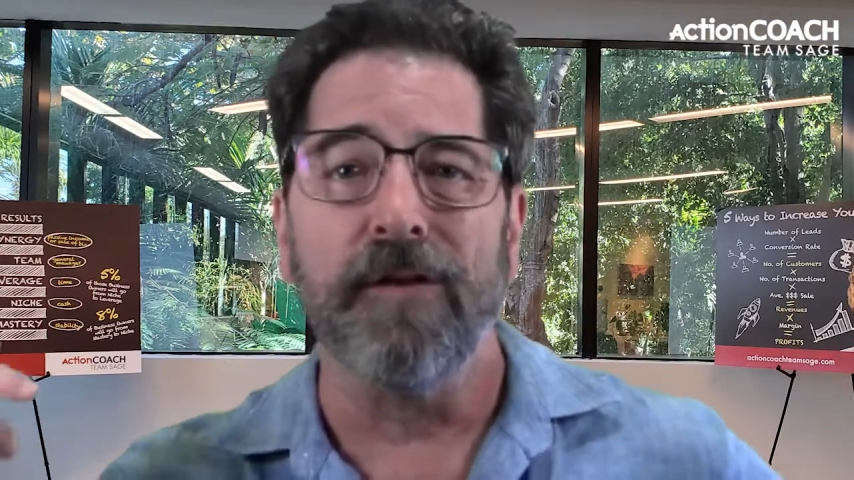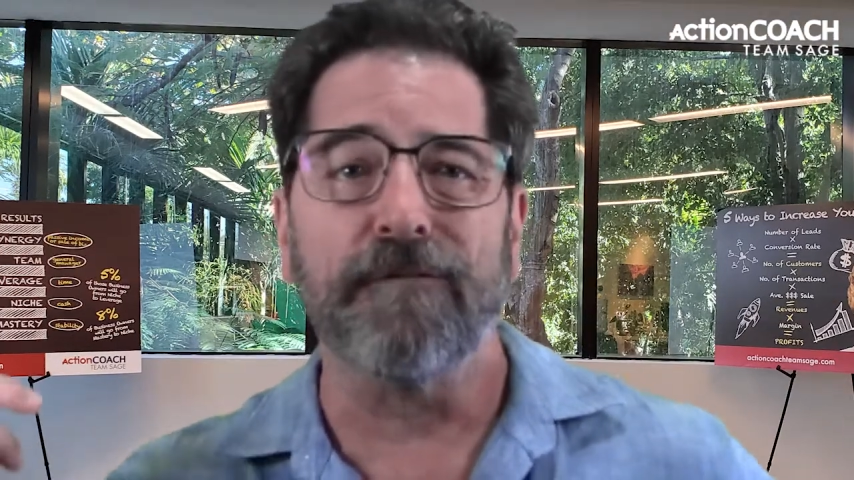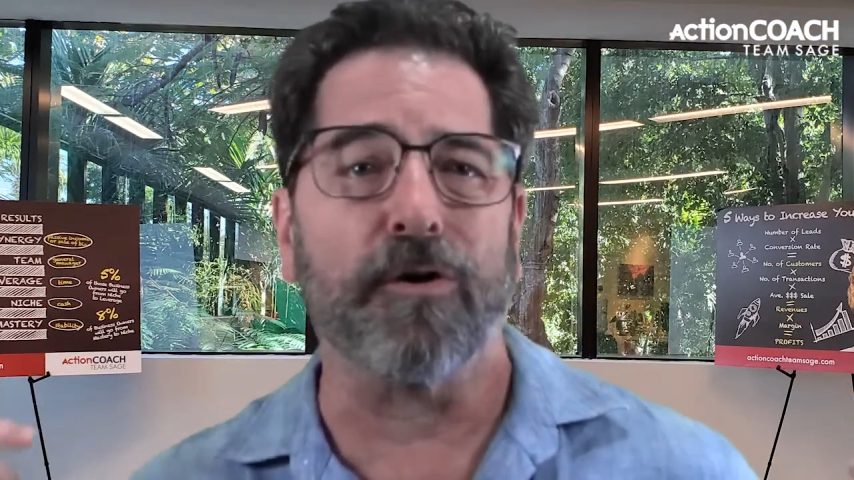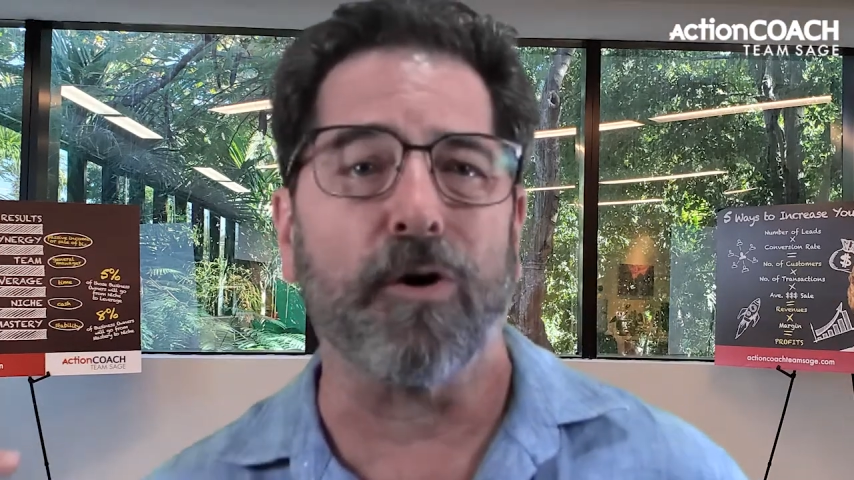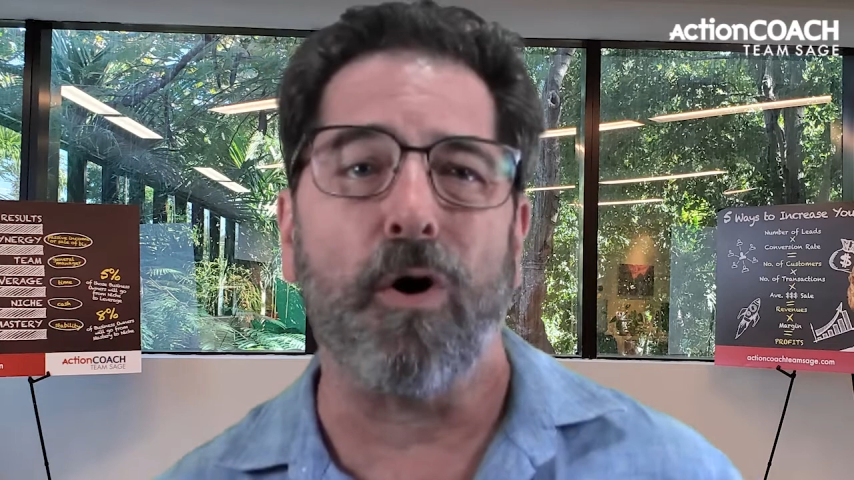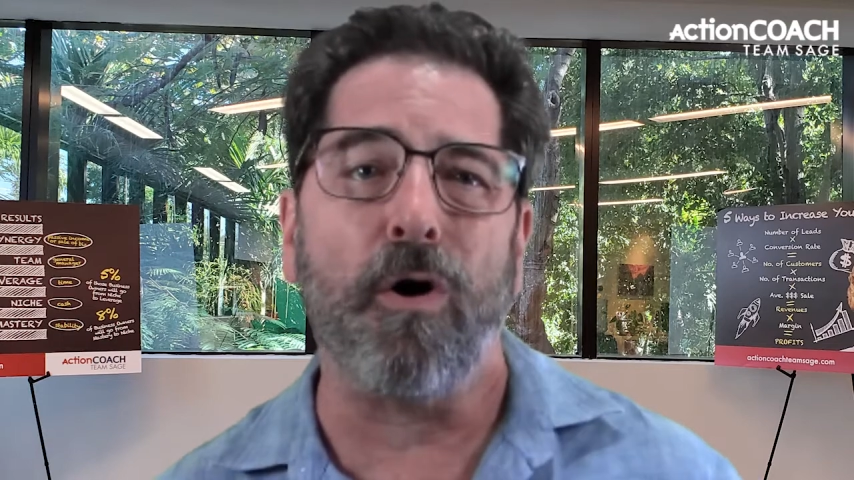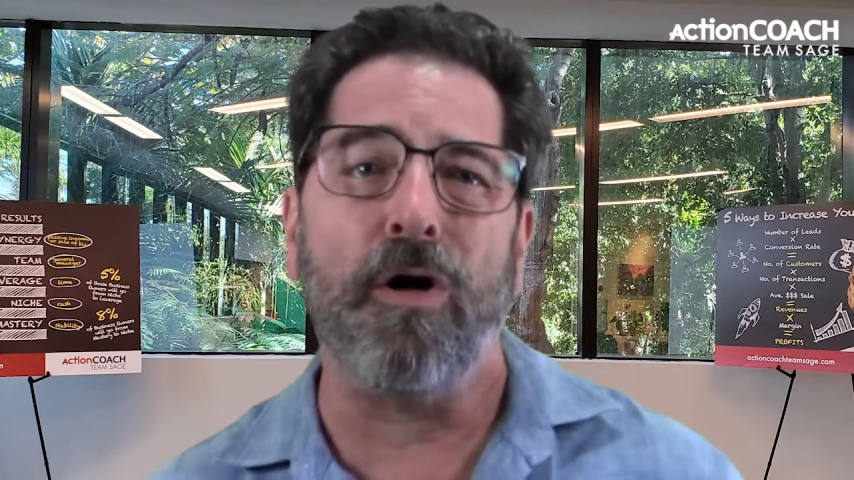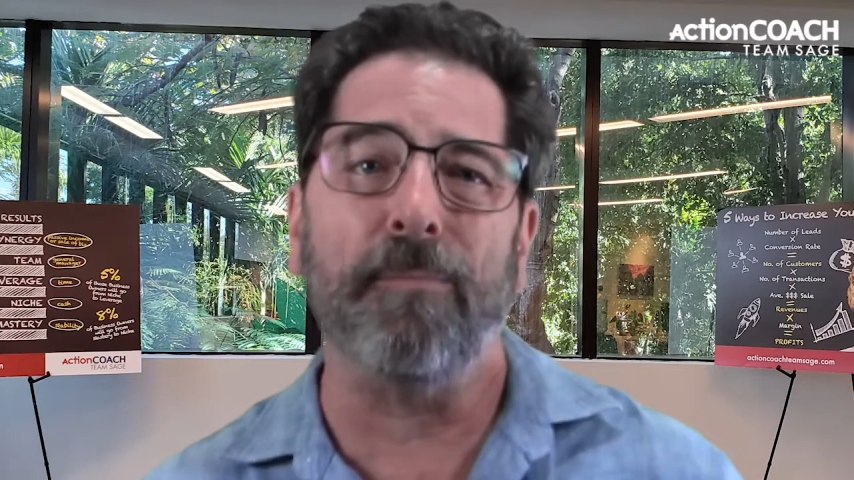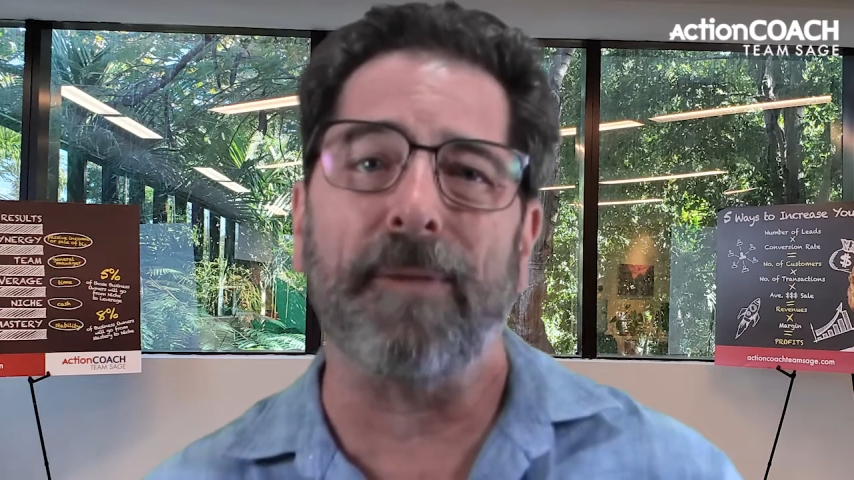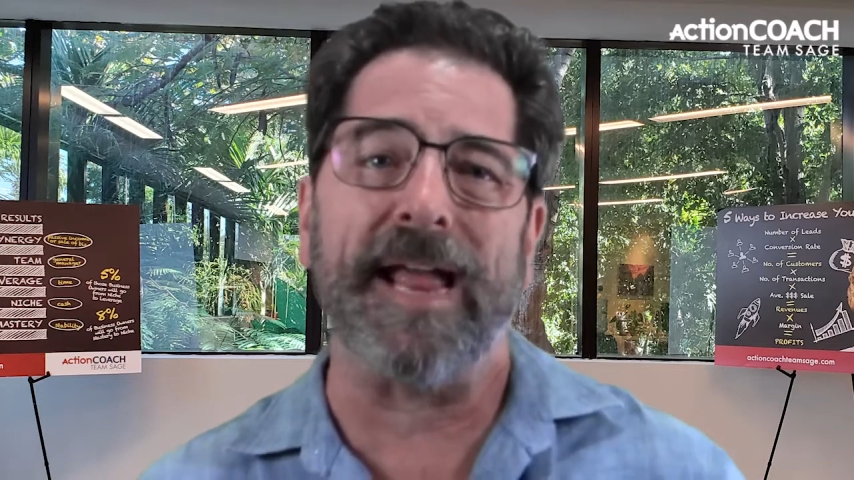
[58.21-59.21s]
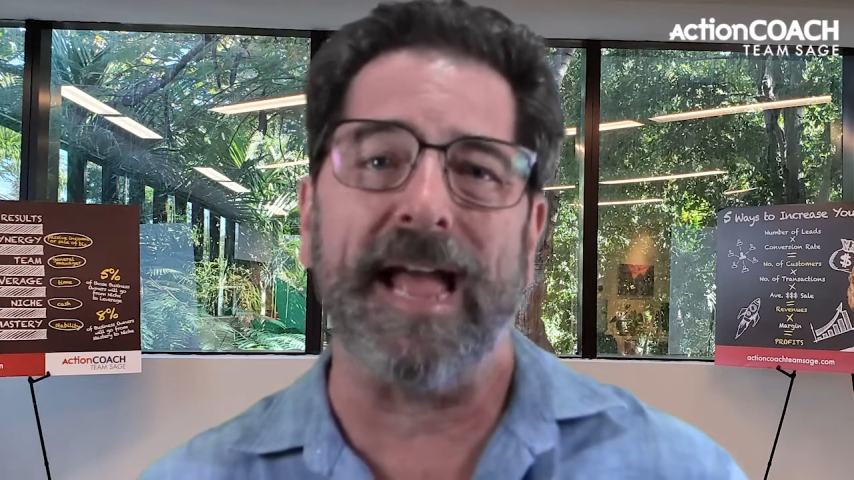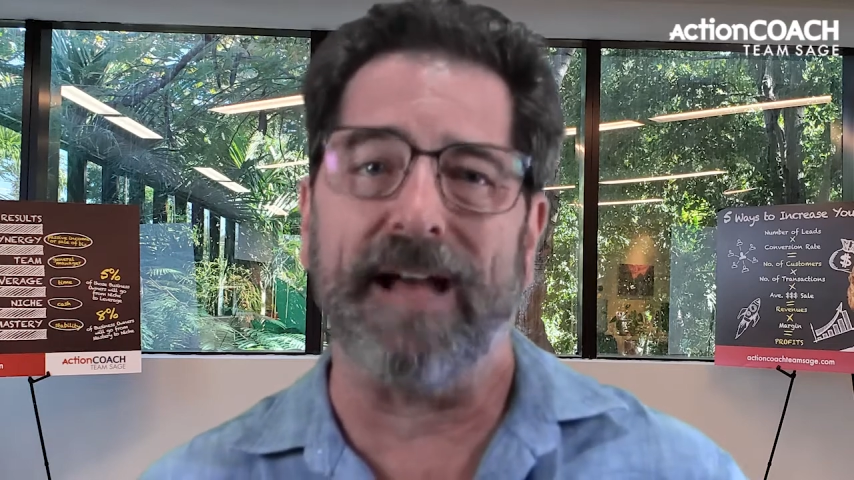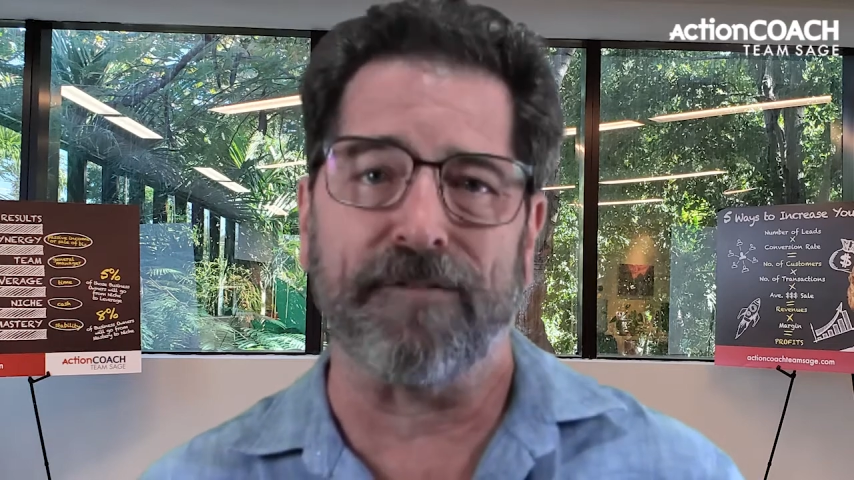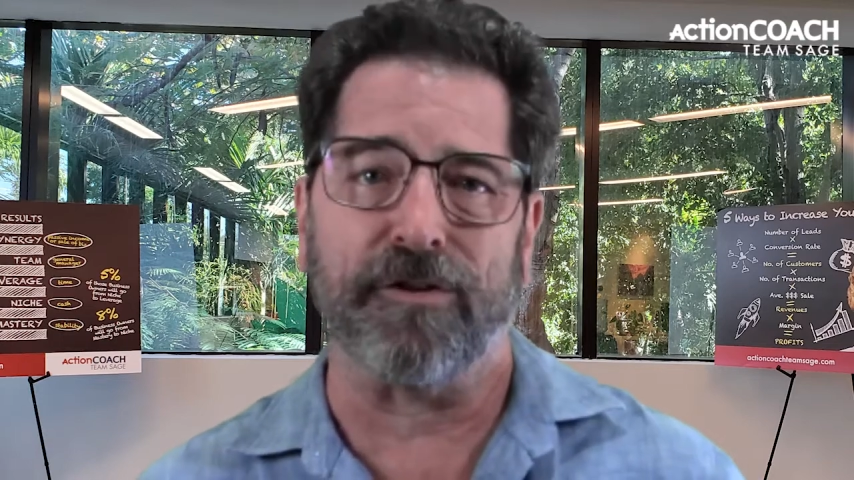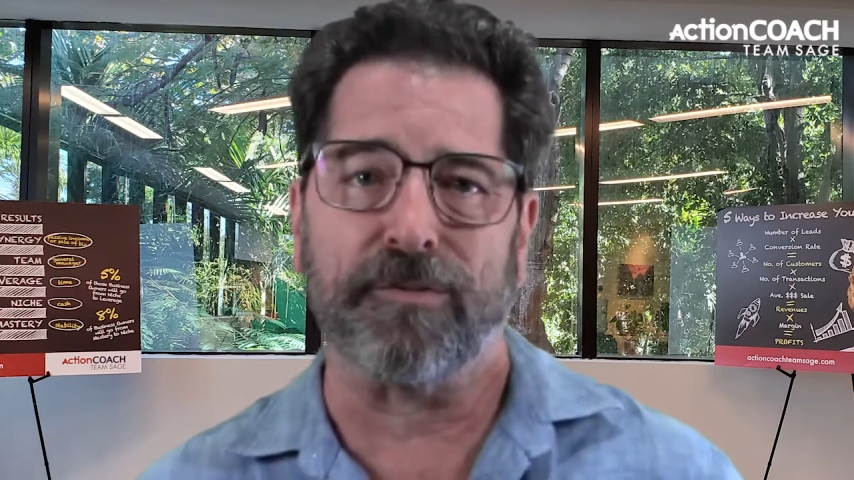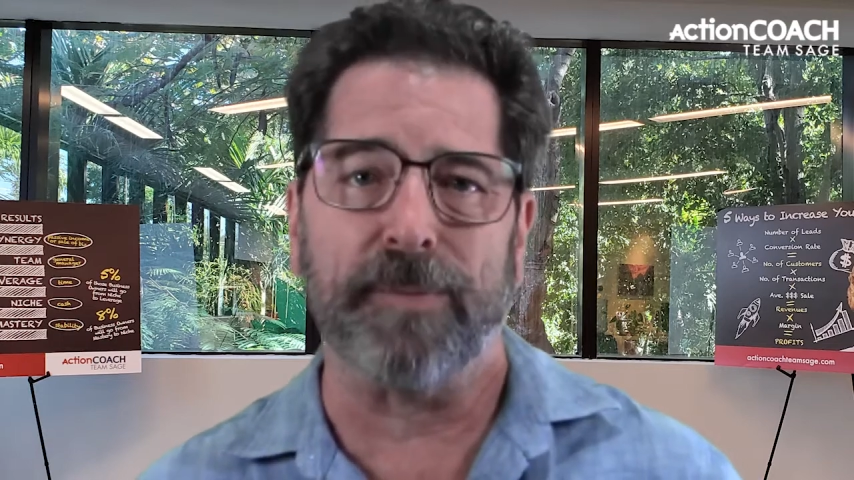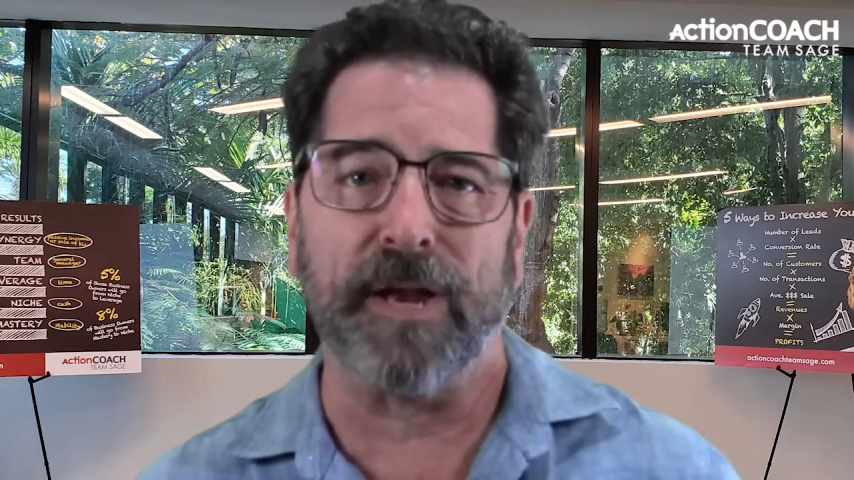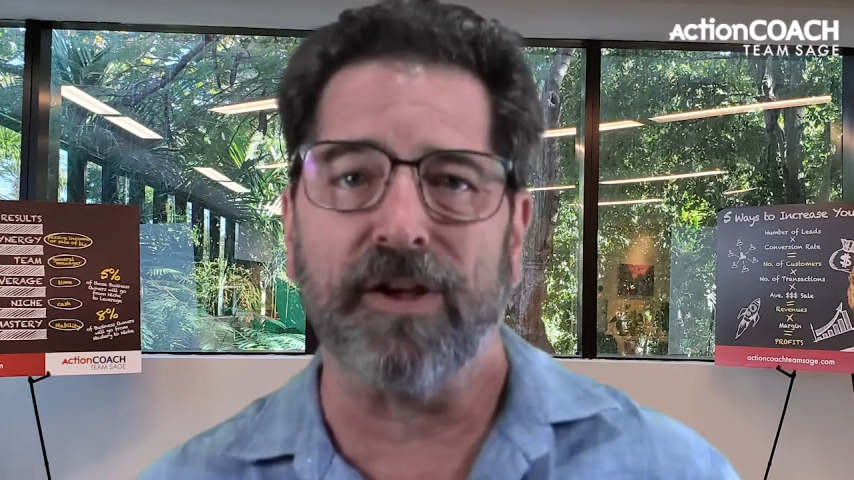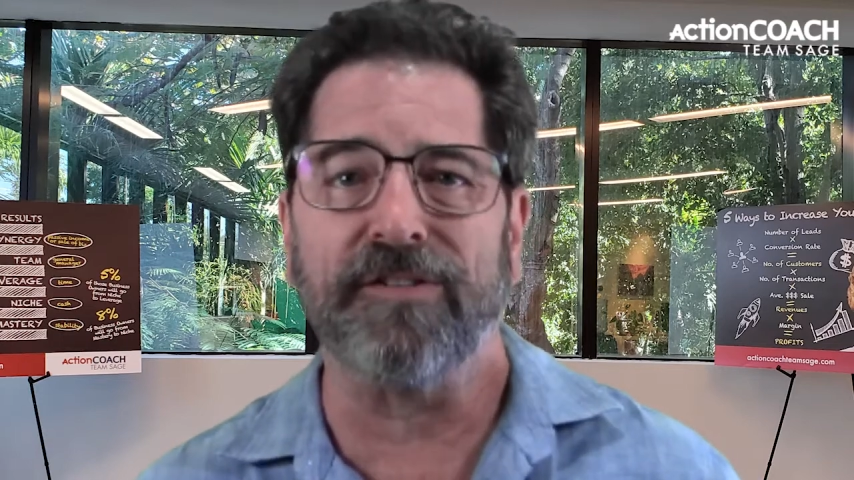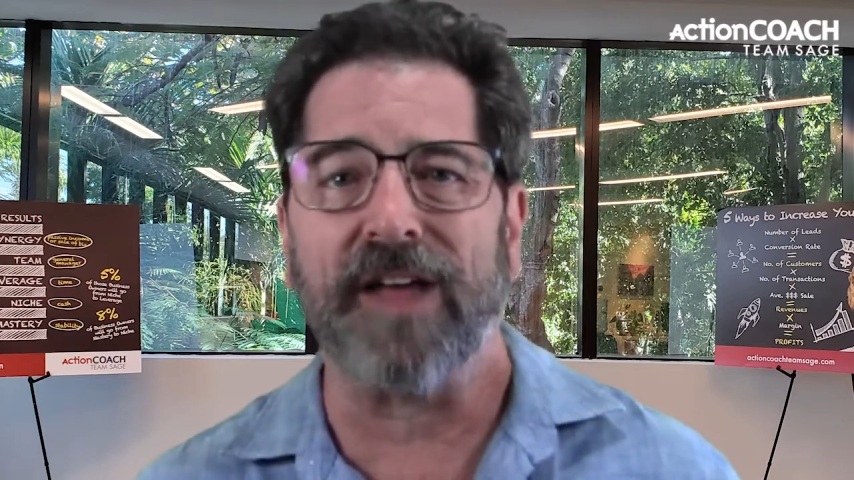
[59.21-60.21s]
for all my efforts
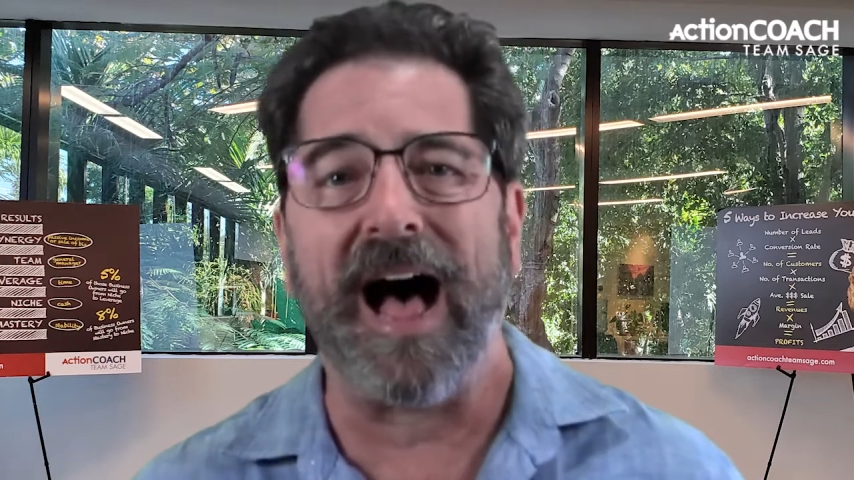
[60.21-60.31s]
because